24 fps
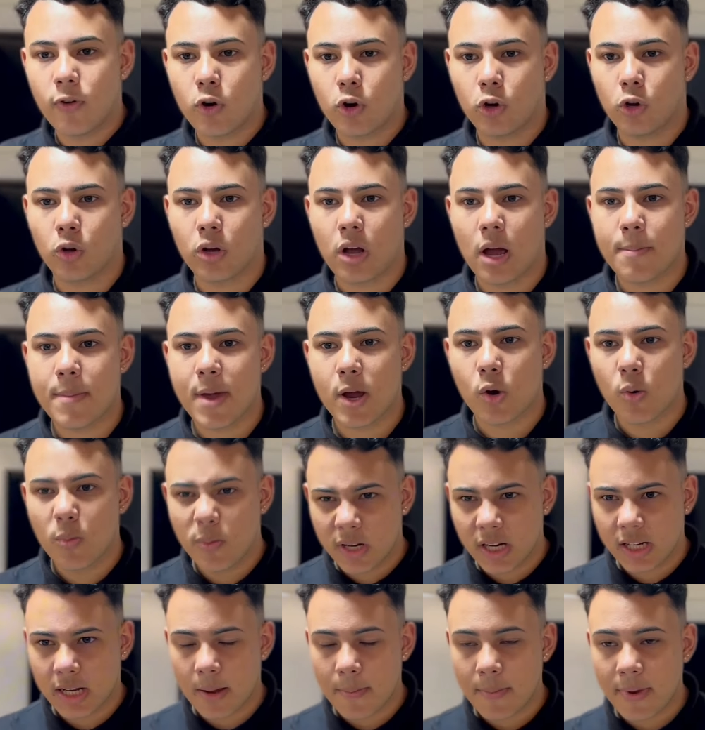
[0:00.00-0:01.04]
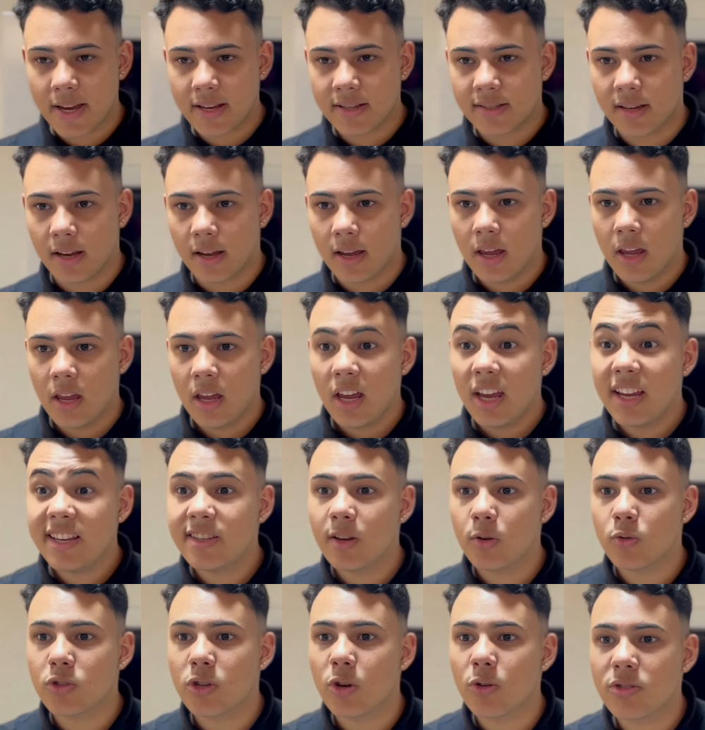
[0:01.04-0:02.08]
food on the table?
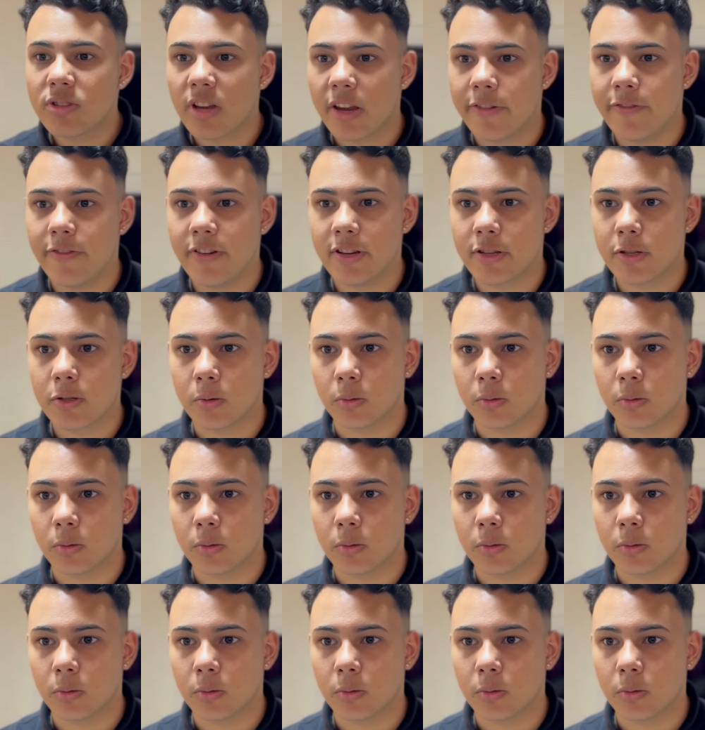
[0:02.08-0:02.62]
That's your job.